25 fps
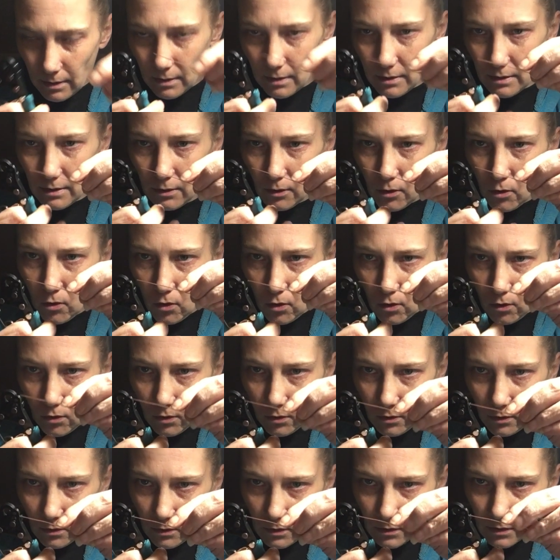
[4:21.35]
the
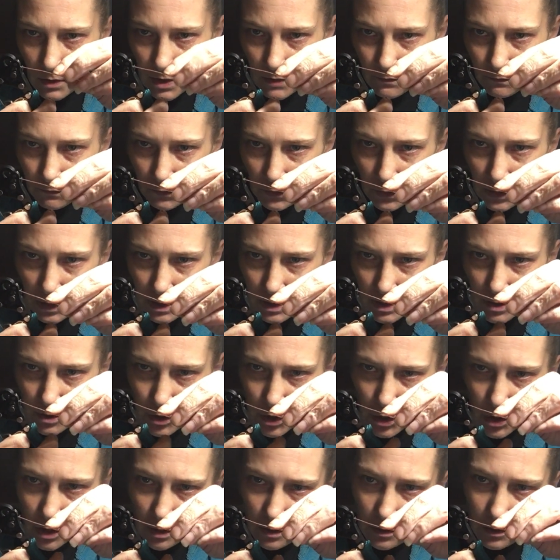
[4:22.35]
whole for it to
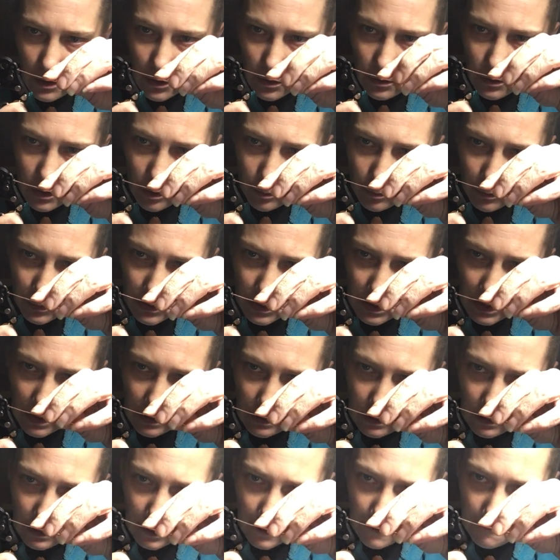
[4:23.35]
show you
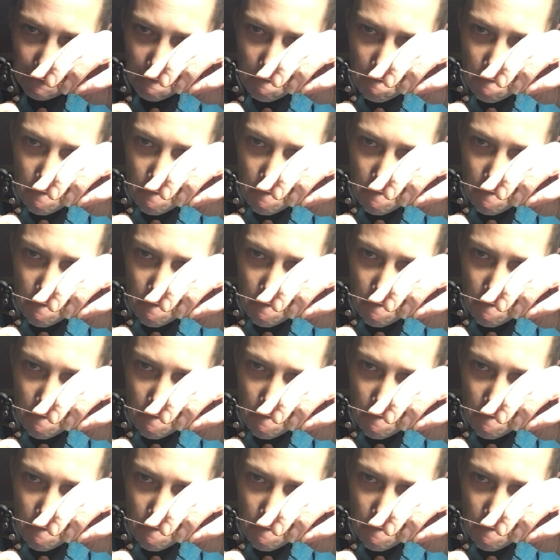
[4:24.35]
completely